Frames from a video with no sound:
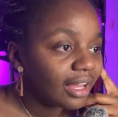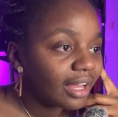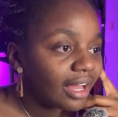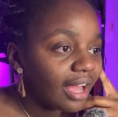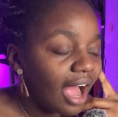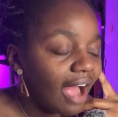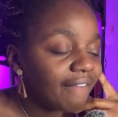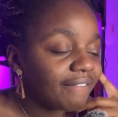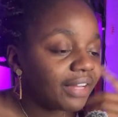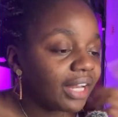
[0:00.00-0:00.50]

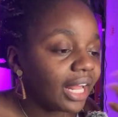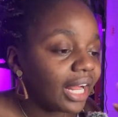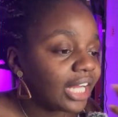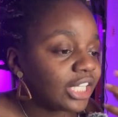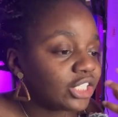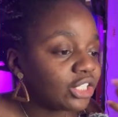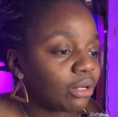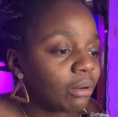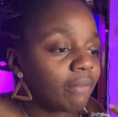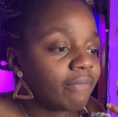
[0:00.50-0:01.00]
I feel like I
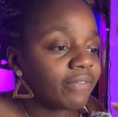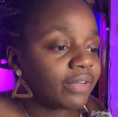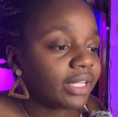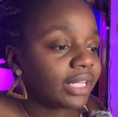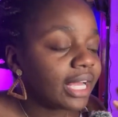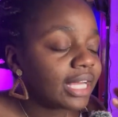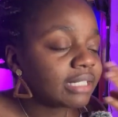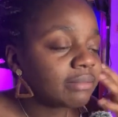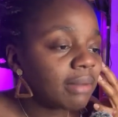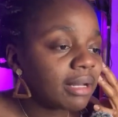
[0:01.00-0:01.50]
show up fully
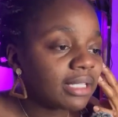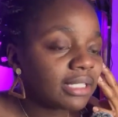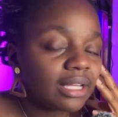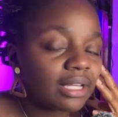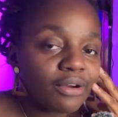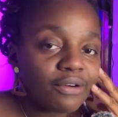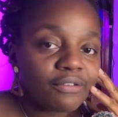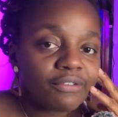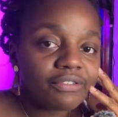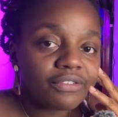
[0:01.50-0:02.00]
as
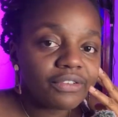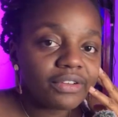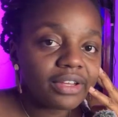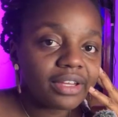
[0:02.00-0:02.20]
myself.